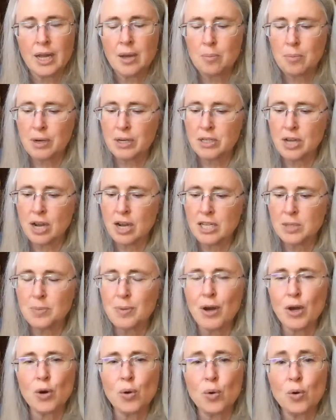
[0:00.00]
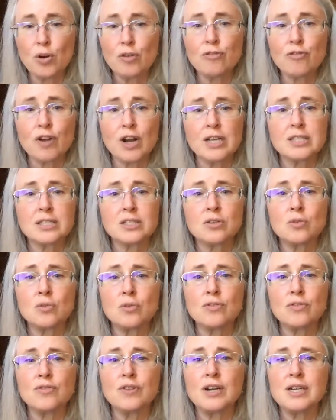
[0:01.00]
but it talks about hoarfrost, and
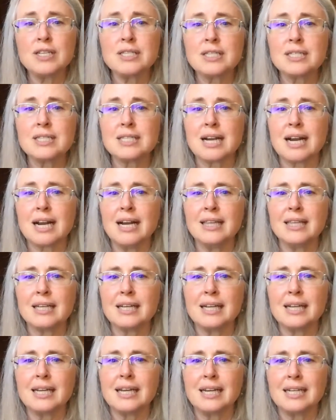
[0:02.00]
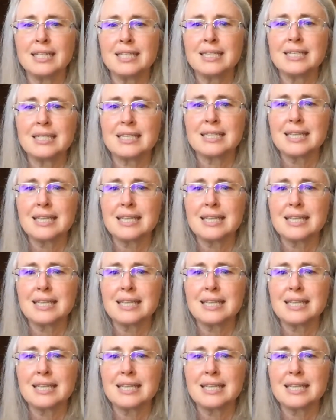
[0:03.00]
hoarfrost is the kind that kind of sticks